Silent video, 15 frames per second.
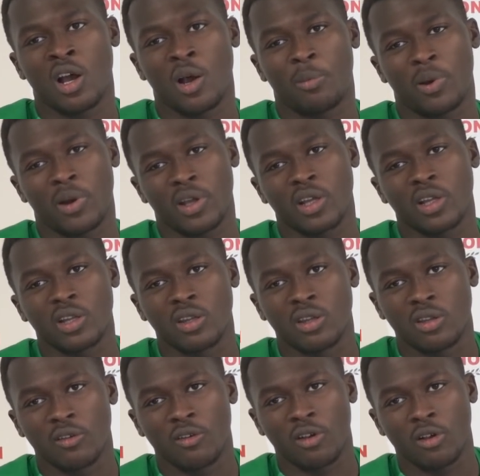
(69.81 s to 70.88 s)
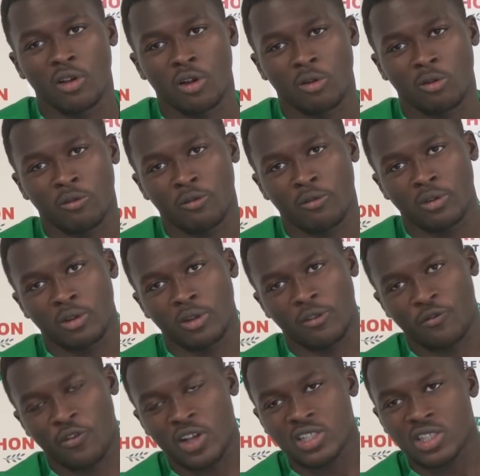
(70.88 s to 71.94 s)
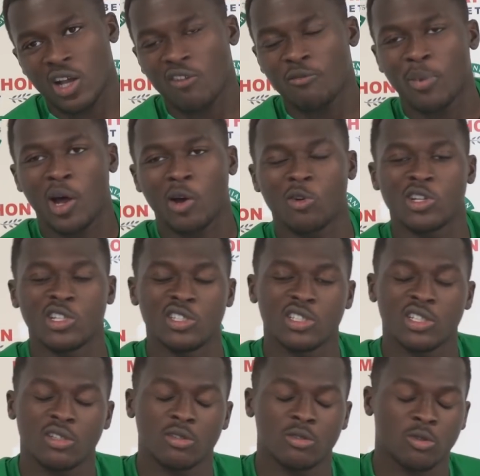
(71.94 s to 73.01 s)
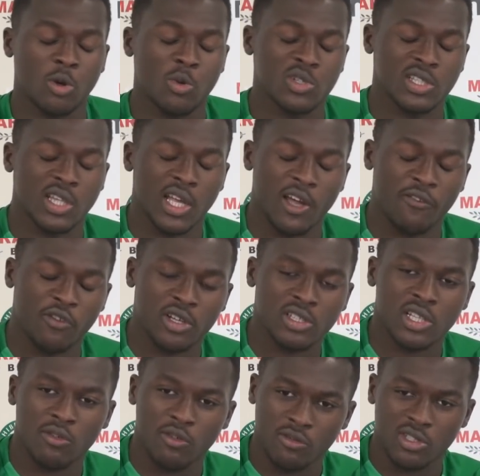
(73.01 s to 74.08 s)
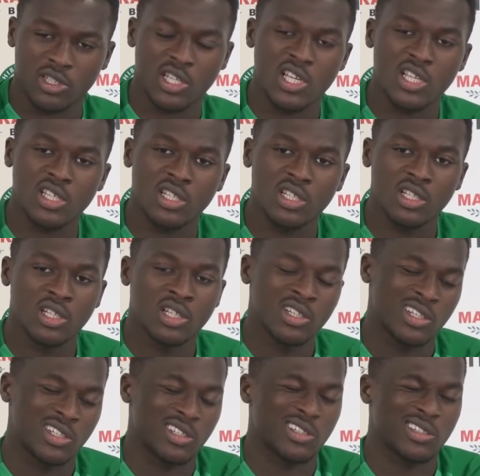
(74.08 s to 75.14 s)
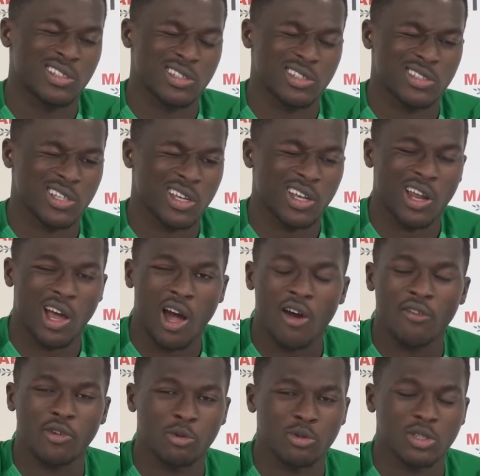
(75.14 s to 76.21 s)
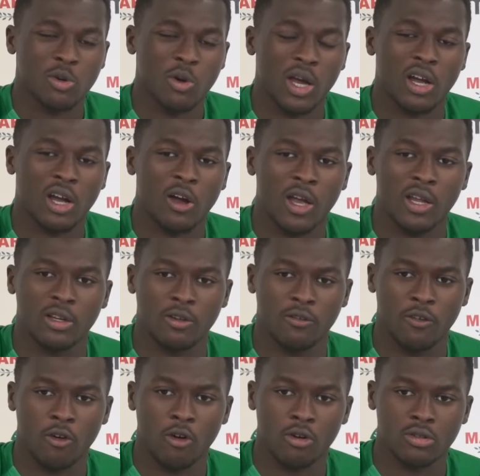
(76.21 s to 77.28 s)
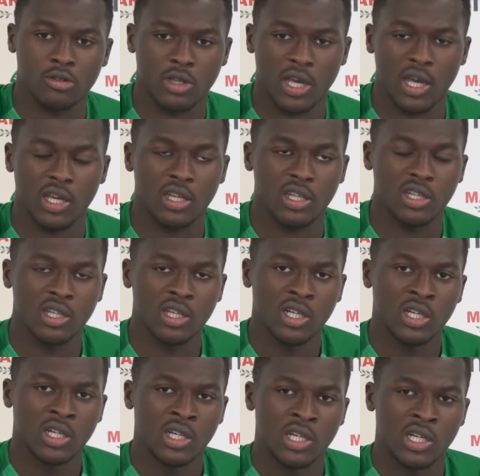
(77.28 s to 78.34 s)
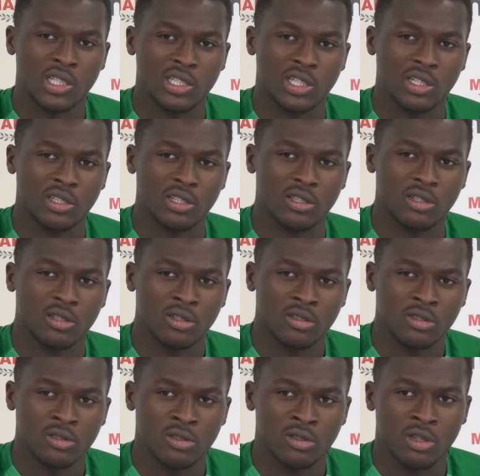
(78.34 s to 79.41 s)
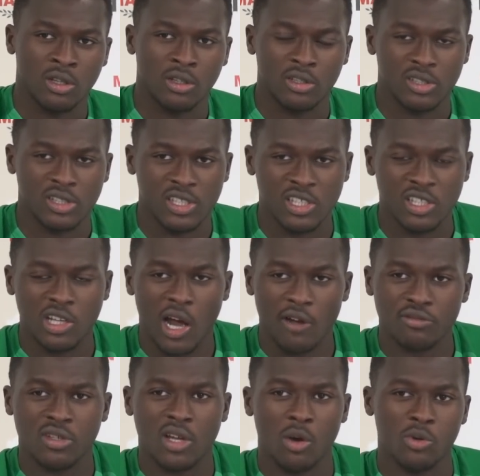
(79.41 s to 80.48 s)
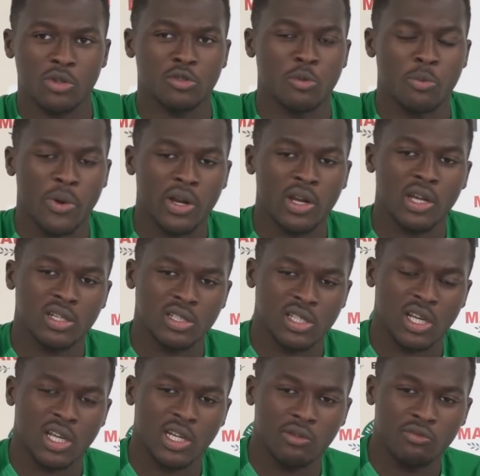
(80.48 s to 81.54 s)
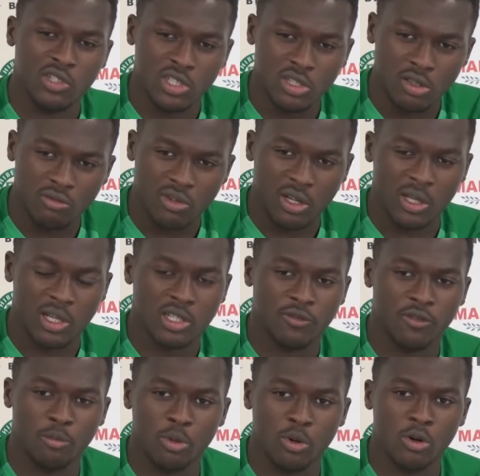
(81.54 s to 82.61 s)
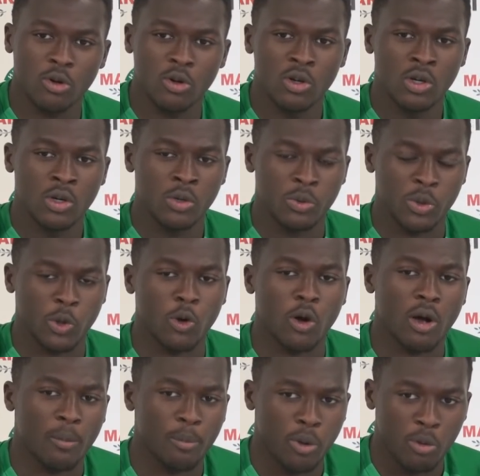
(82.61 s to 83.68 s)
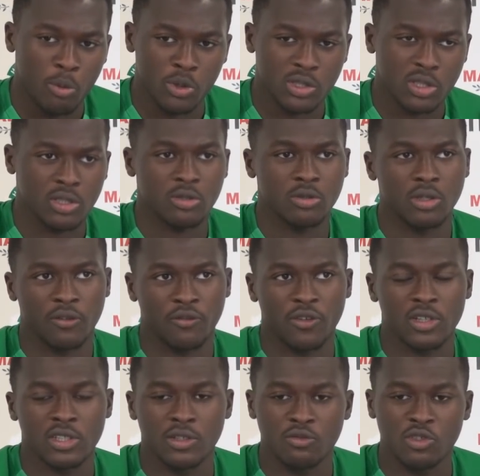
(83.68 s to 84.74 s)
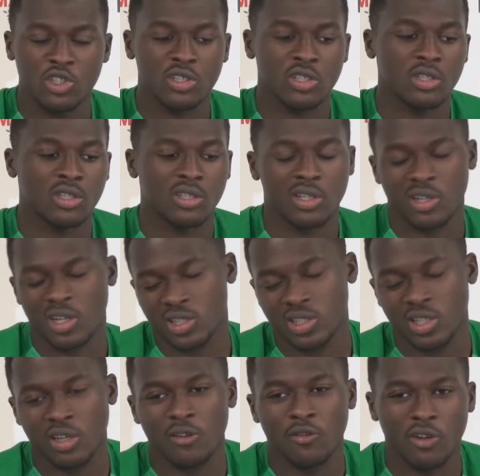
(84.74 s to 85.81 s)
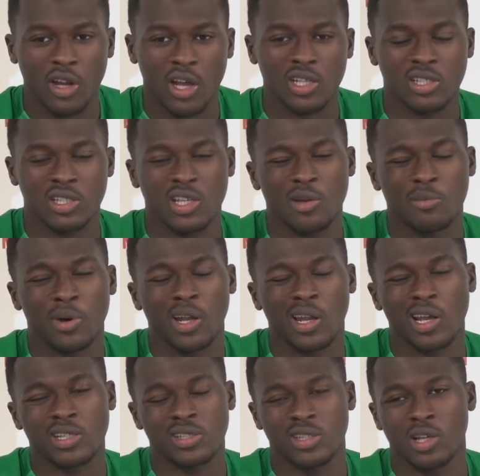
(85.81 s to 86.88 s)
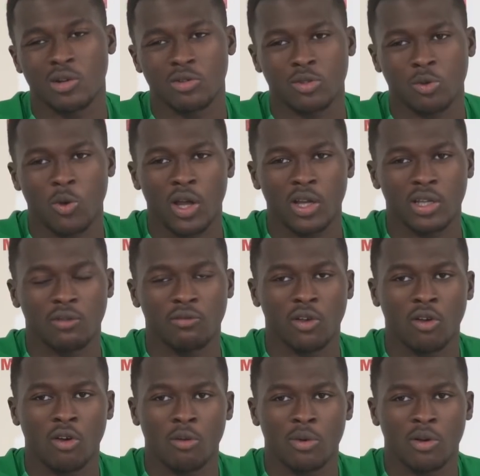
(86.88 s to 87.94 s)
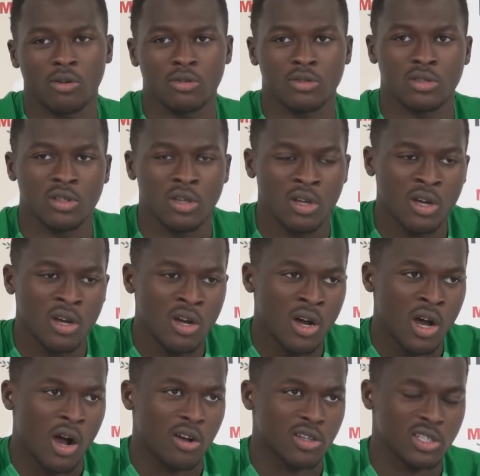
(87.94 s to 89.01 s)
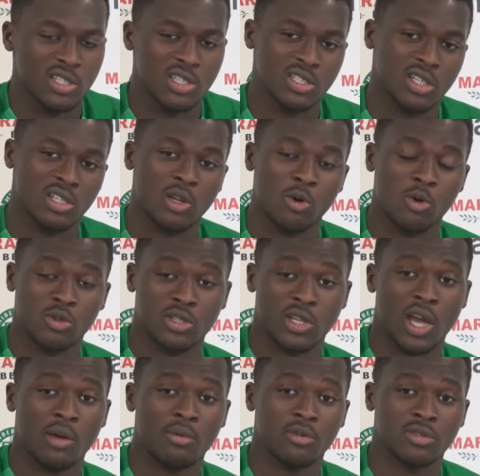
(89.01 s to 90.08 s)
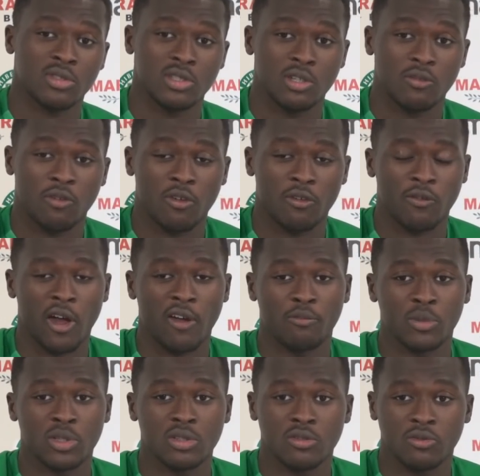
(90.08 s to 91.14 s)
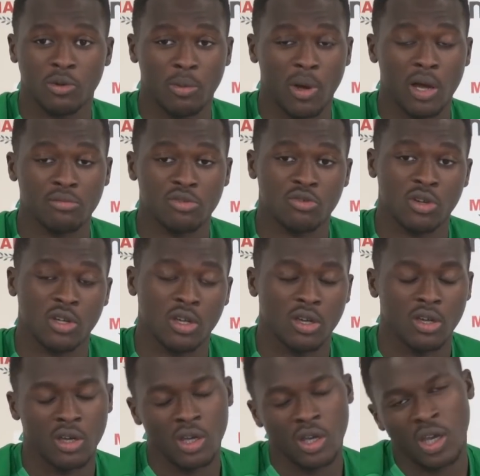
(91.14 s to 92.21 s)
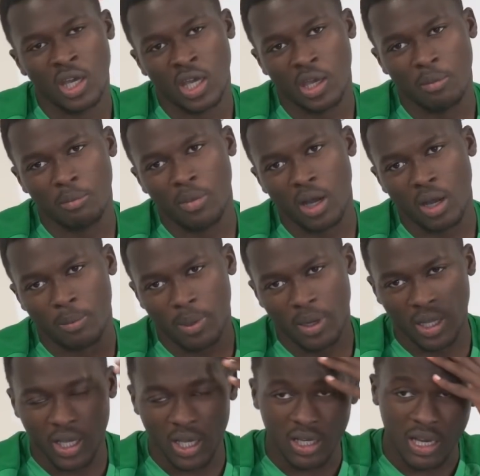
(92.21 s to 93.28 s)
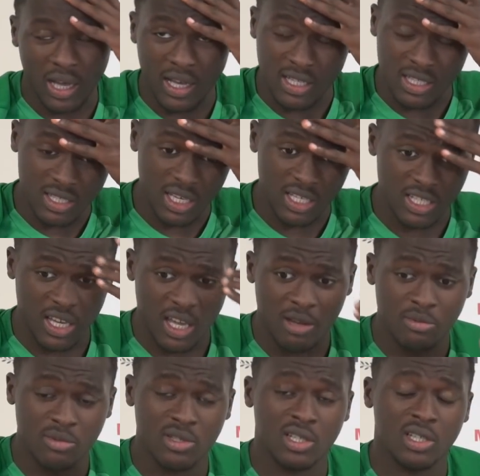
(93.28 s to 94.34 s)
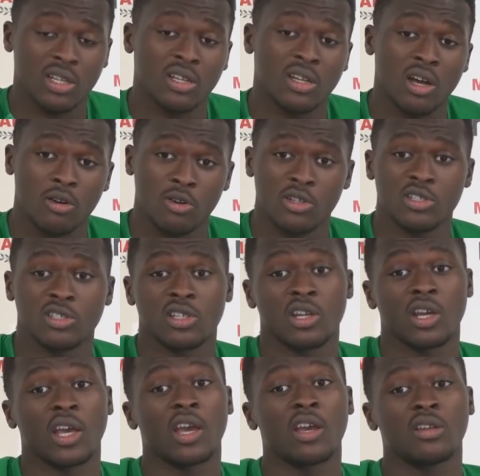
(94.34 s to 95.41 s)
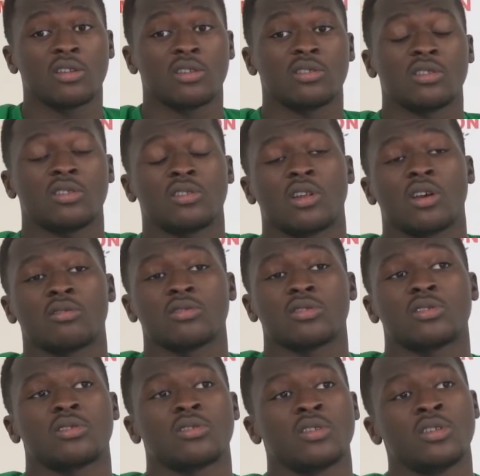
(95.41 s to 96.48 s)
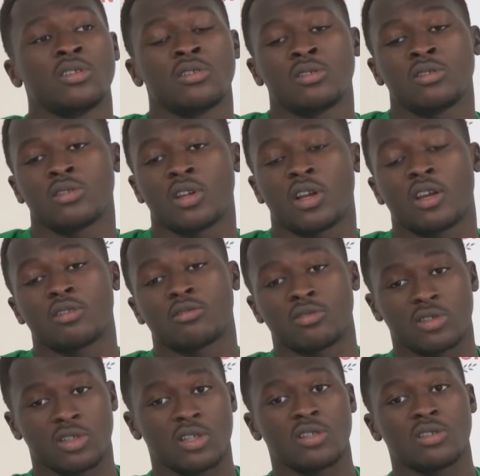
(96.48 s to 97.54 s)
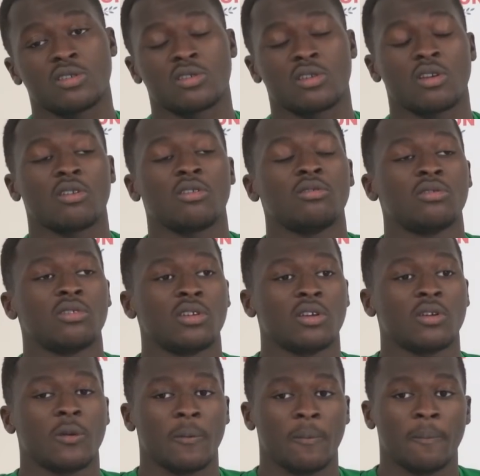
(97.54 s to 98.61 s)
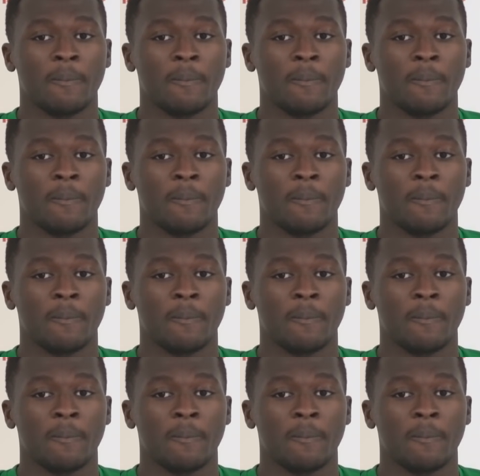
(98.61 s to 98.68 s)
I played uh, the first half, but I got injured towards the first half of the season. And then the second half, it was quite quite difficult to get in. And then the season after, I went to Breda in the second division of the Dutch football. We got promoted to the first division, and then I stayed there for last year. But last year was quite difficult because I was injured the whole time. I was injured for five months with my hamstring. Came back, played like six games, and then I got injured again, and then that was the end of the season. So yeah.